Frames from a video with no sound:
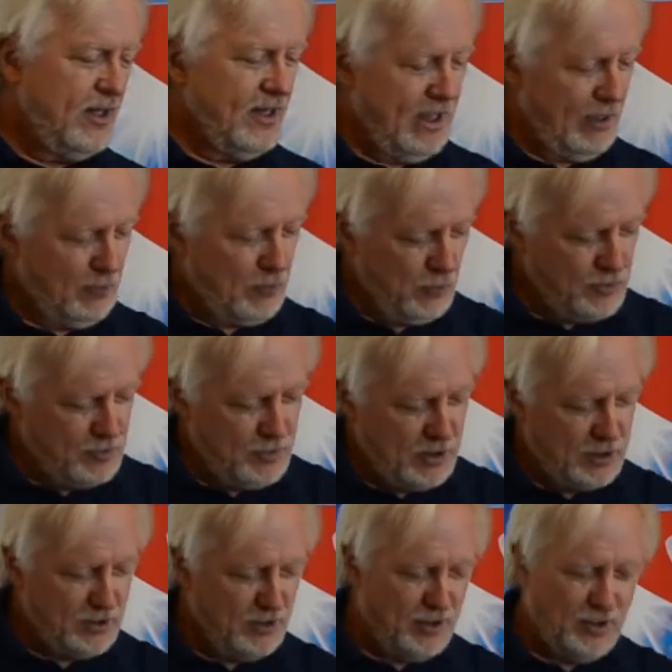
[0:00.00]
Now, of course,
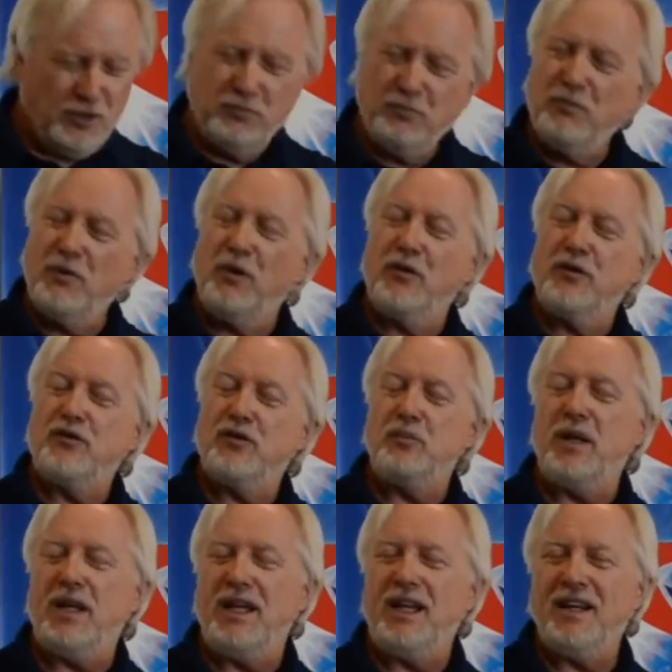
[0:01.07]
picture the Earth
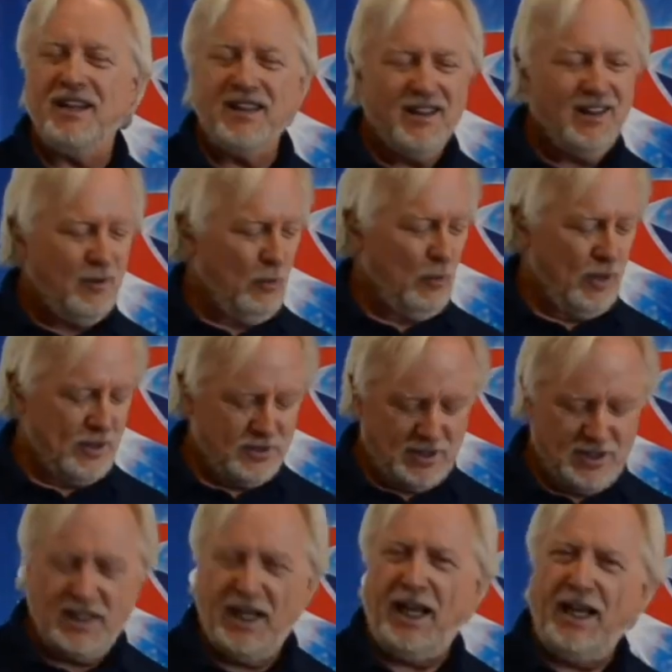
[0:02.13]
spinning once
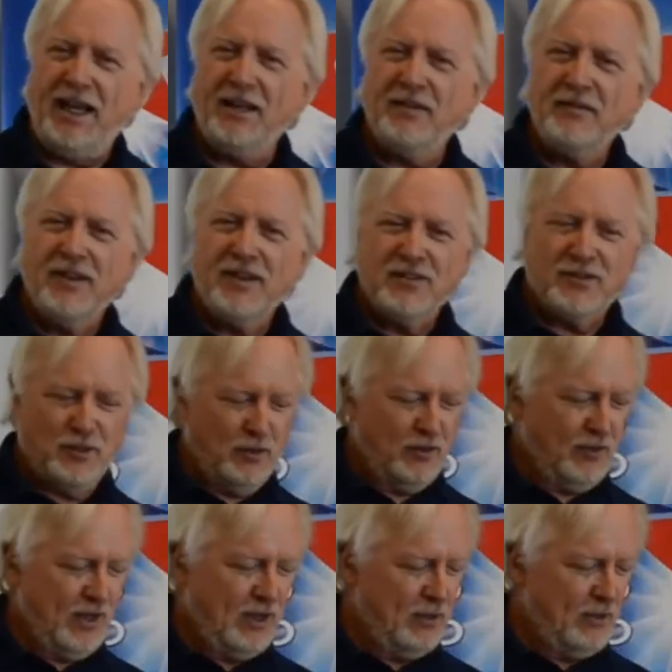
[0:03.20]
a day. So
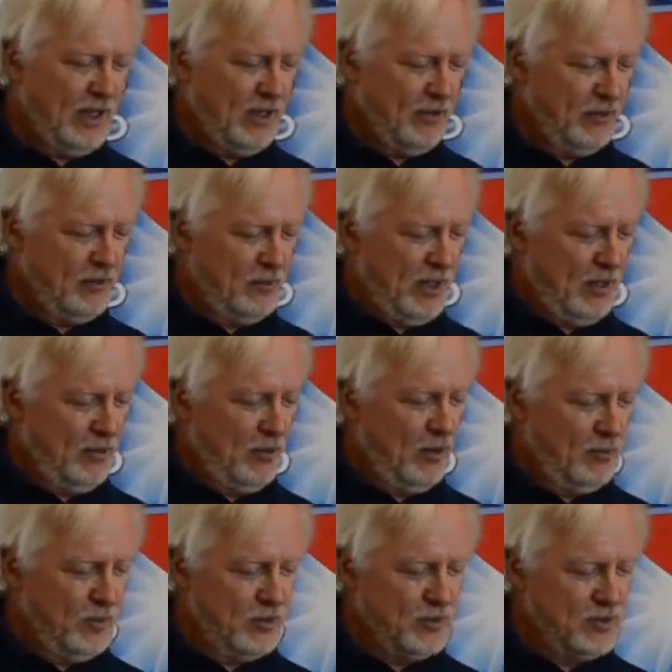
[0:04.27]
we've gone around about almost